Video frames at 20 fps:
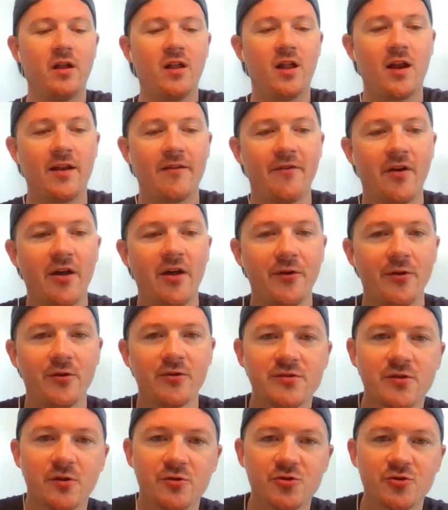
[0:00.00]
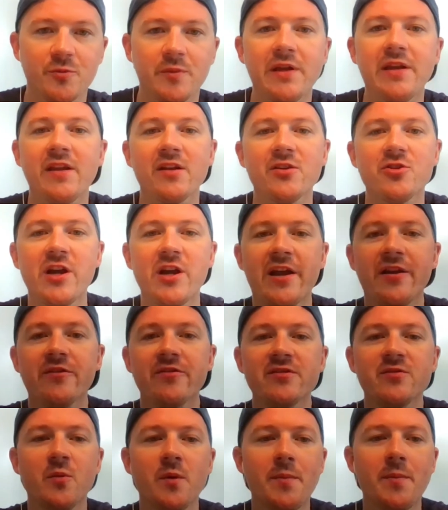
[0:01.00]
a lot of other social media
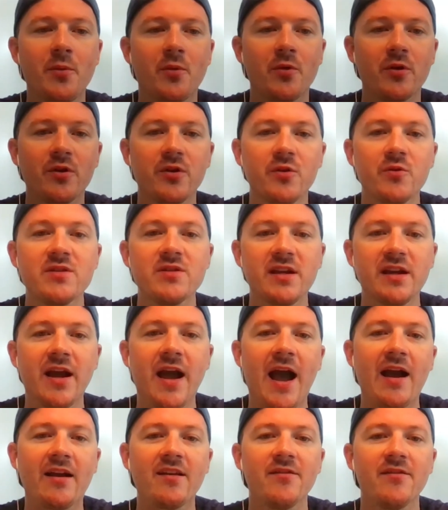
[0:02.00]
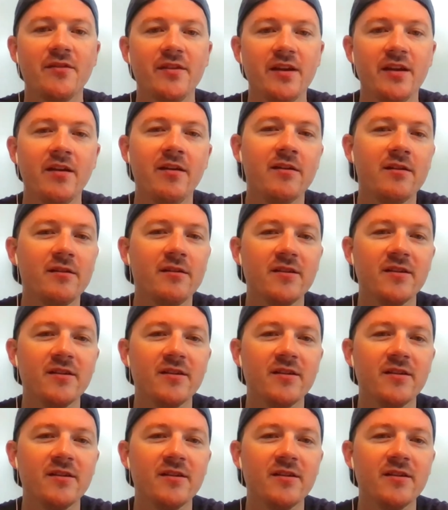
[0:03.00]
channels and what people are using actively.